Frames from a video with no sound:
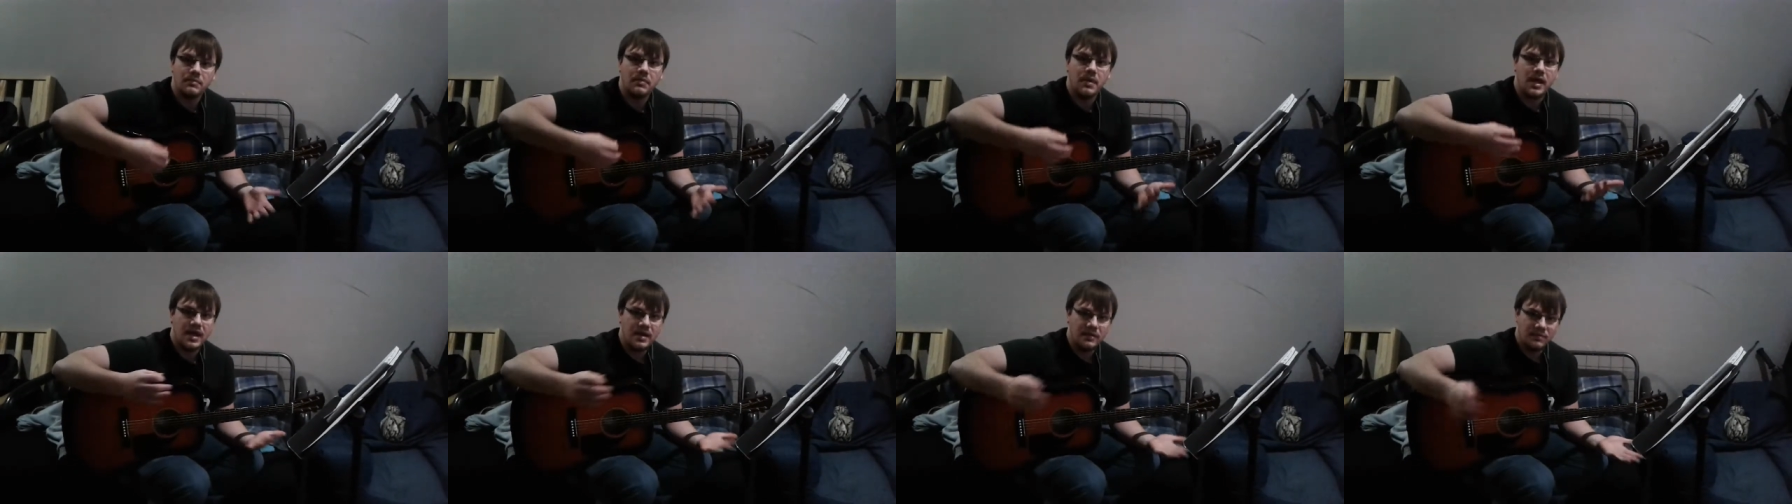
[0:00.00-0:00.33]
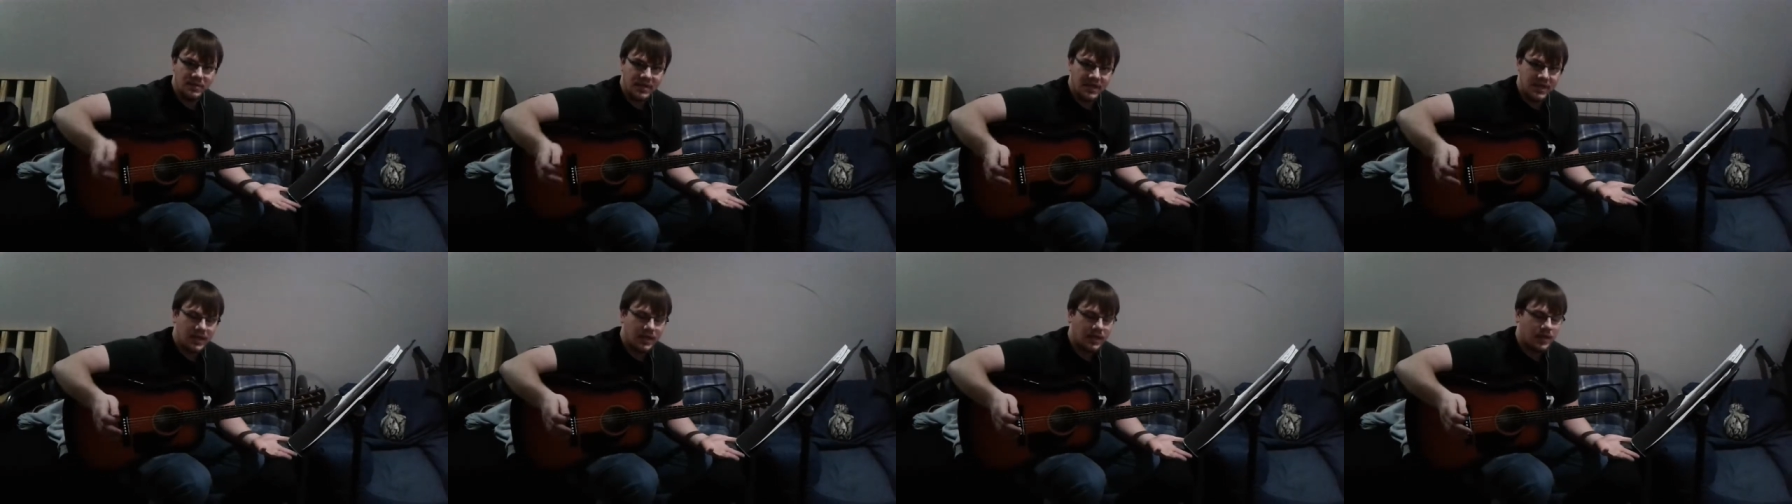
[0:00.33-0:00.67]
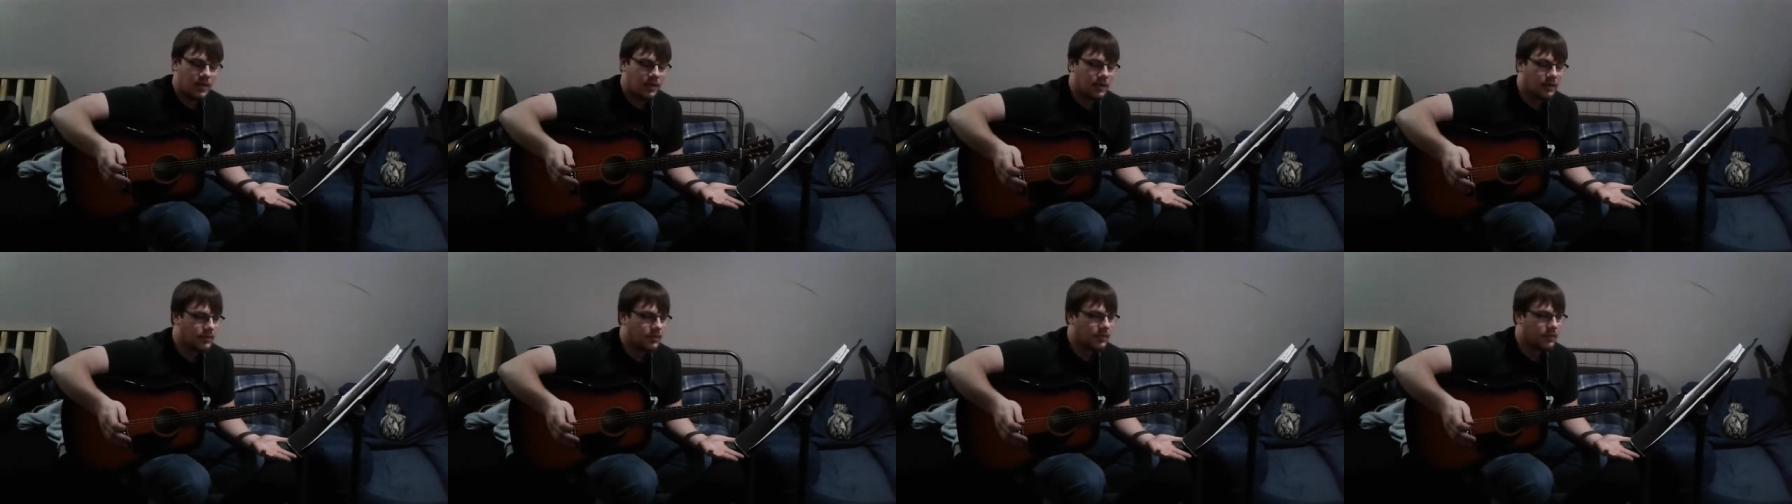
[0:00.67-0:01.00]
may
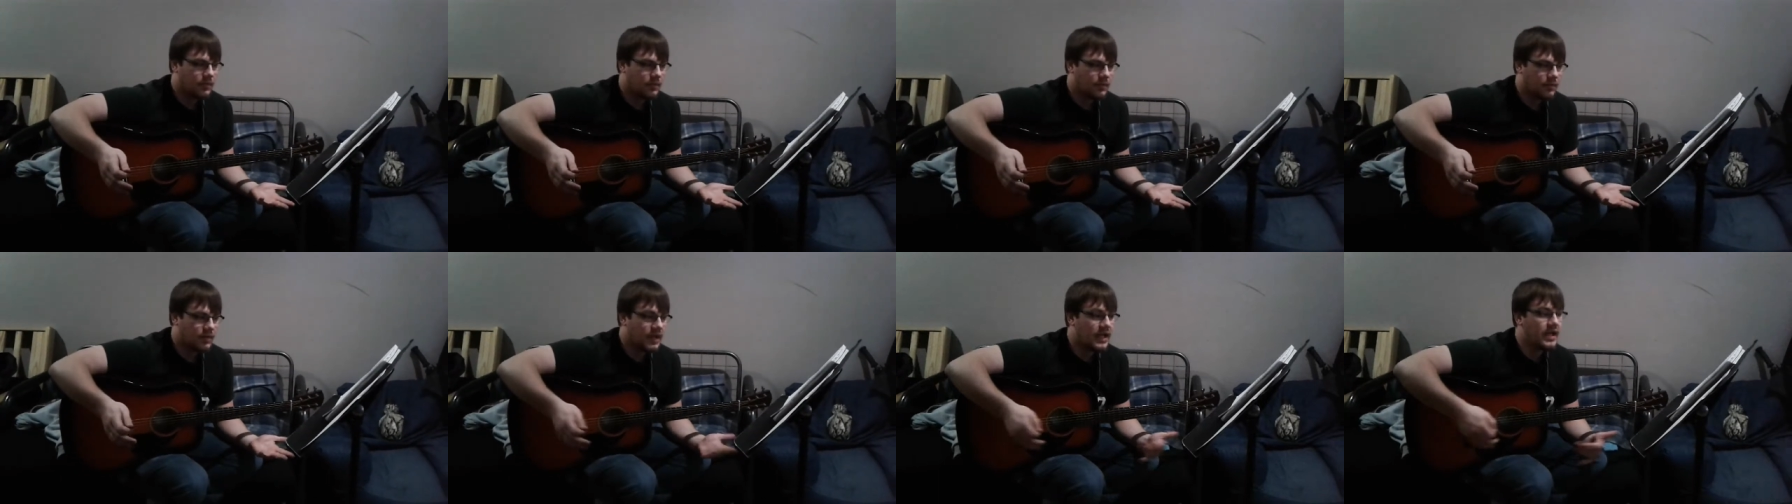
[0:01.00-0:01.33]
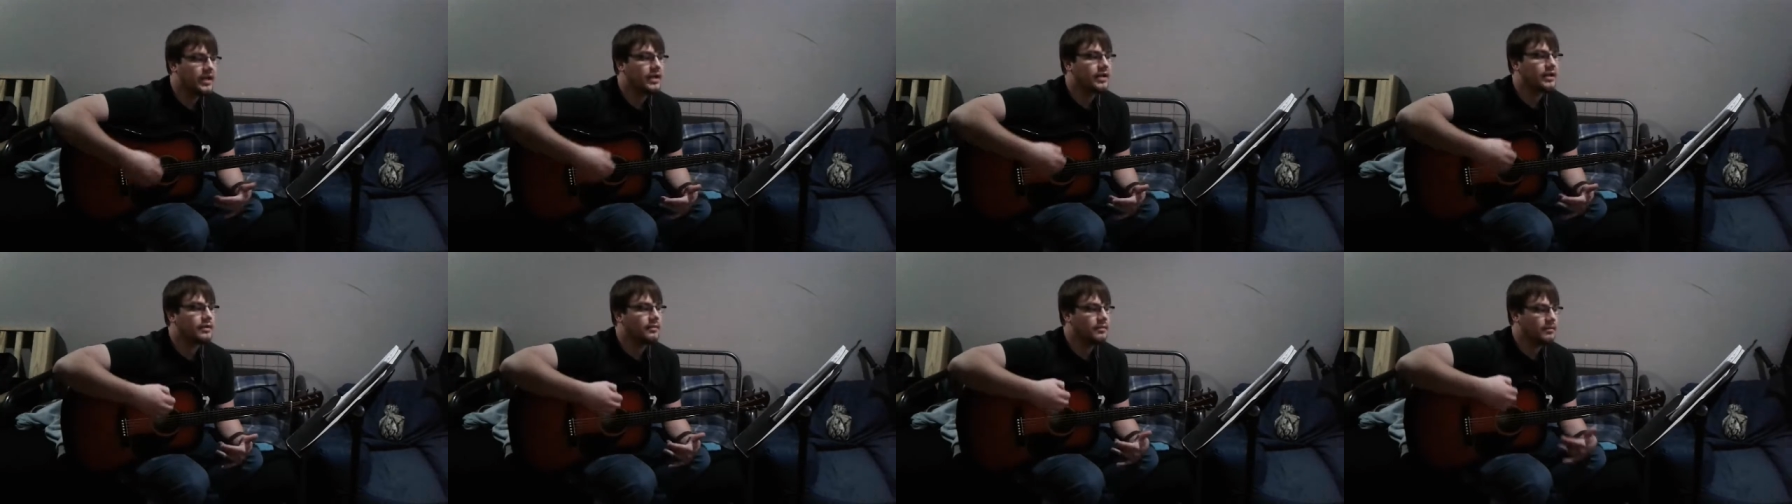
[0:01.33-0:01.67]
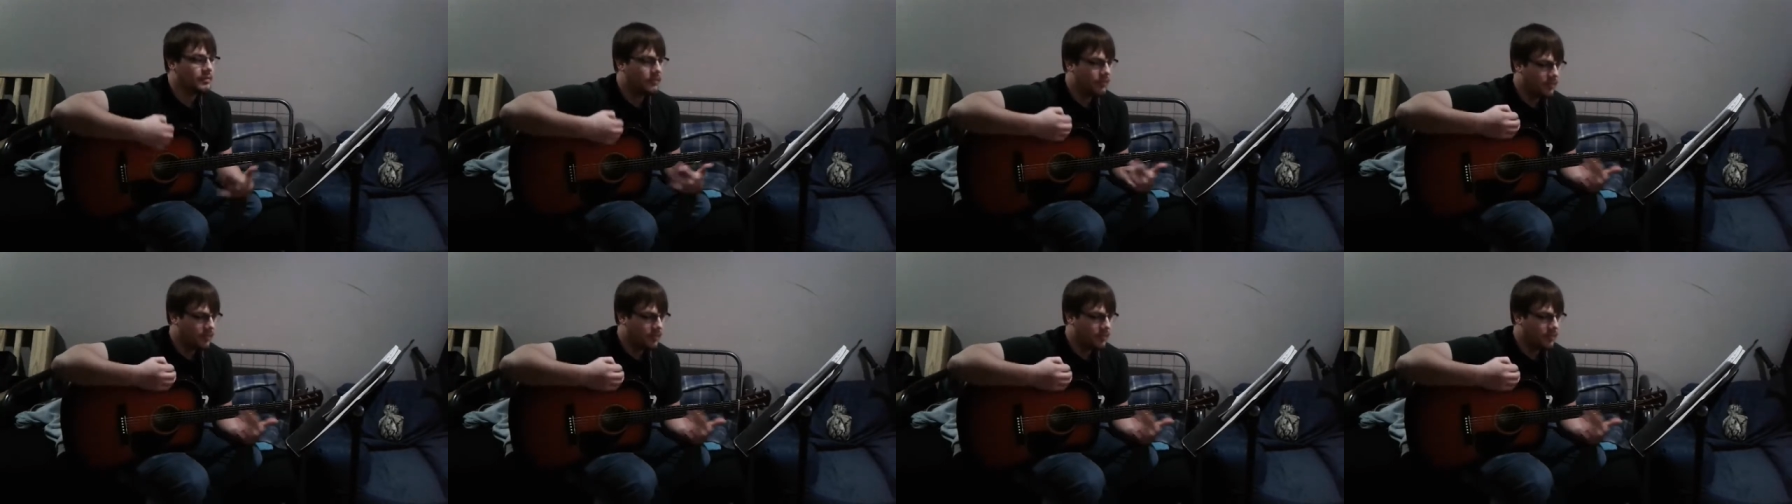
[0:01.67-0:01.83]
be needed,